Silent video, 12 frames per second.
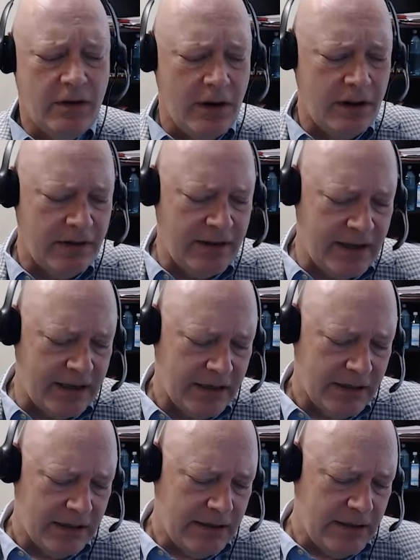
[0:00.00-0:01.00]
all of that,
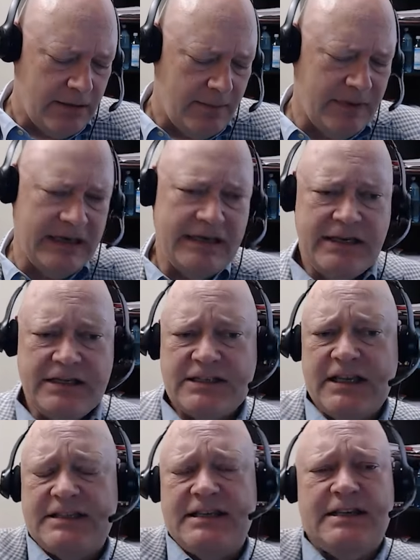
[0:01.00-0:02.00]
but it just
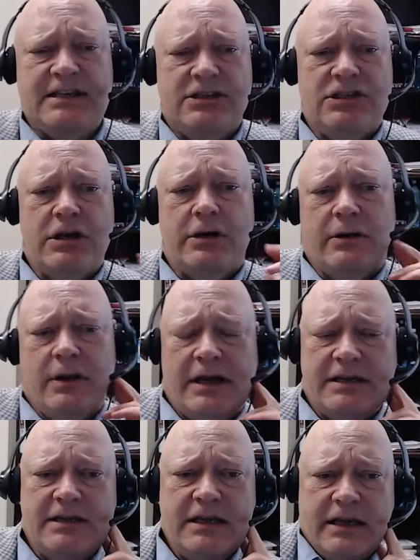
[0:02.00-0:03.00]
gets at the general
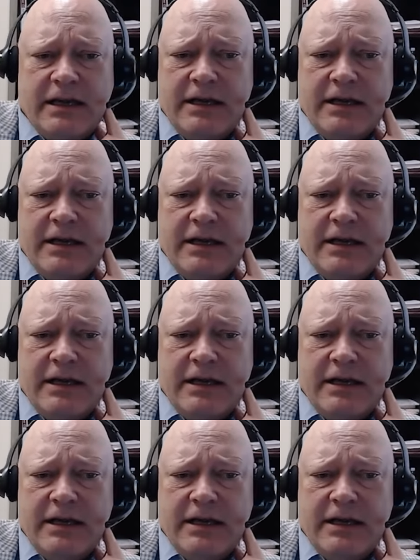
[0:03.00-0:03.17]
idea.